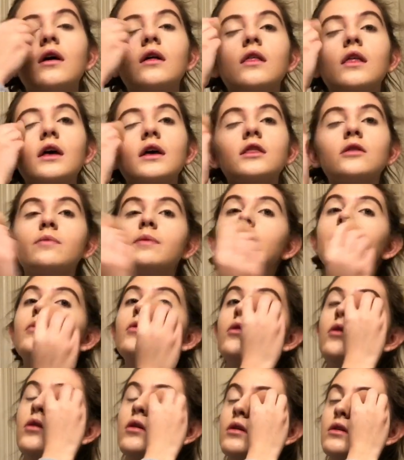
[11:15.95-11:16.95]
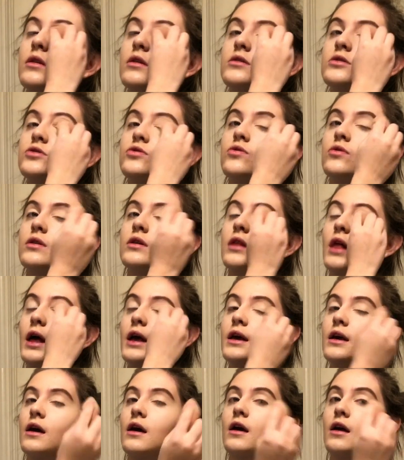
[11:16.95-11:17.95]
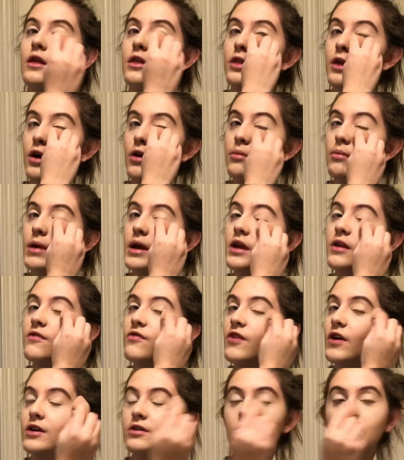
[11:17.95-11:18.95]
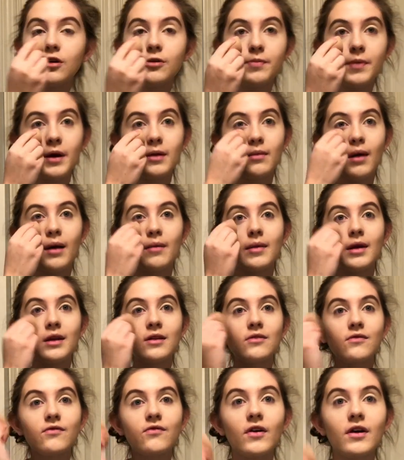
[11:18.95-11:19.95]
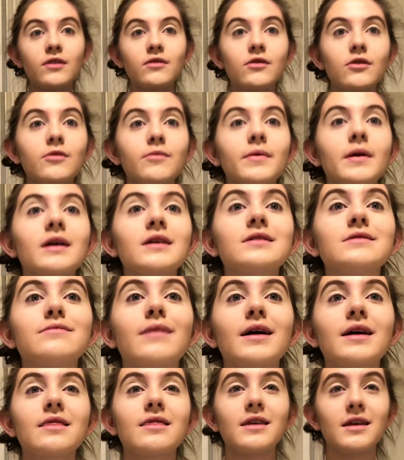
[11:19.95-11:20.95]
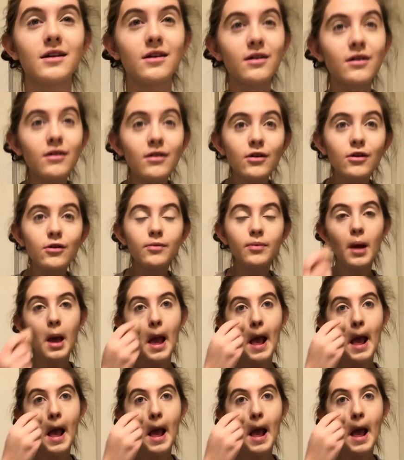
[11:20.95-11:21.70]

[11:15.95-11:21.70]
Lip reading: like the people who go to their school are like their main friend group, and my main friend group is my theater group.